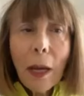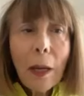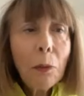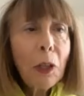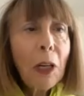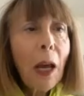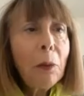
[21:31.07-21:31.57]

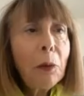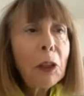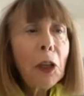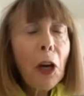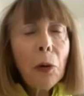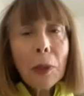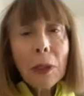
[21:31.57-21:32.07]
And when I would
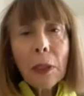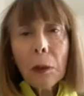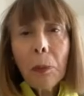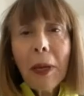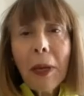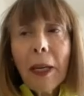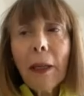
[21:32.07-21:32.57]
go and
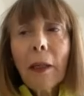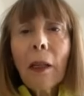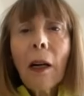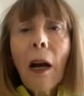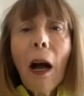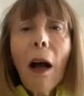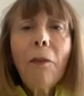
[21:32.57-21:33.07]
speak at a
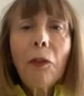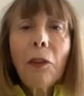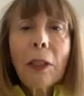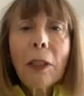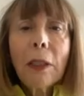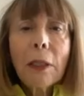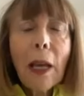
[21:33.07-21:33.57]

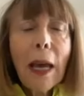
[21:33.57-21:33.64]
conference